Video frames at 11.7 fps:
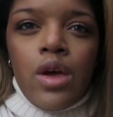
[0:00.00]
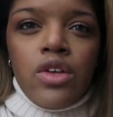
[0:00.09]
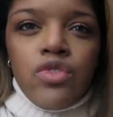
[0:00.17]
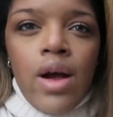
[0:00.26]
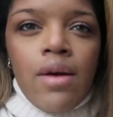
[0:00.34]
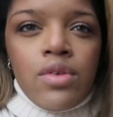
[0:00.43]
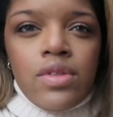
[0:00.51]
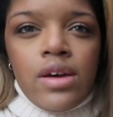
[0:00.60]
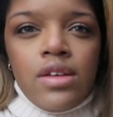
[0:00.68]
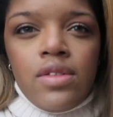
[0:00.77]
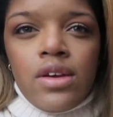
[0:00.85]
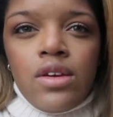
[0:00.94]
a travel
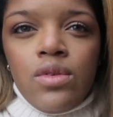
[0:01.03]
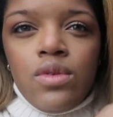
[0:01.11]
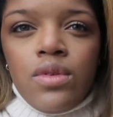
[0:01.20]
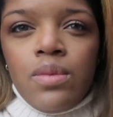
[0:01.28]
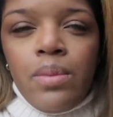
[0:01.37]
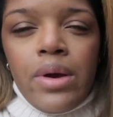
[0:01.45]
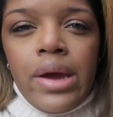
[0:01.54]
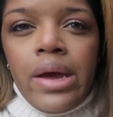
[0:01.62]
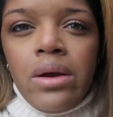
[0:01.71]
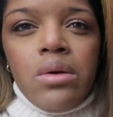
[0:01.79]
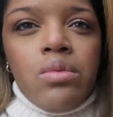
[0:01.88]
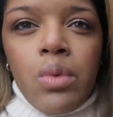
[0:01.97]
size, like
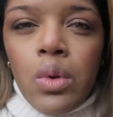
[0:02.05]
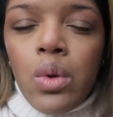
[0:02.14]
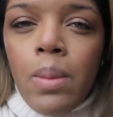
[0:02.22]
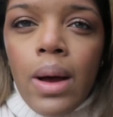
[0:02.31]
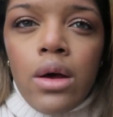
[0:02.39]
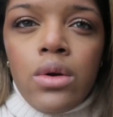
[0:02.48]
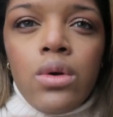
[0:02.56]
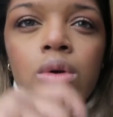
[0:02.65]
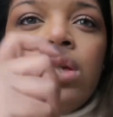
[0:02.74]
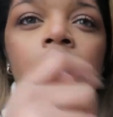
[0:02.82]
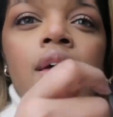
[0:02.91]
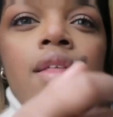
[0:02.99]
spray or roller bottle,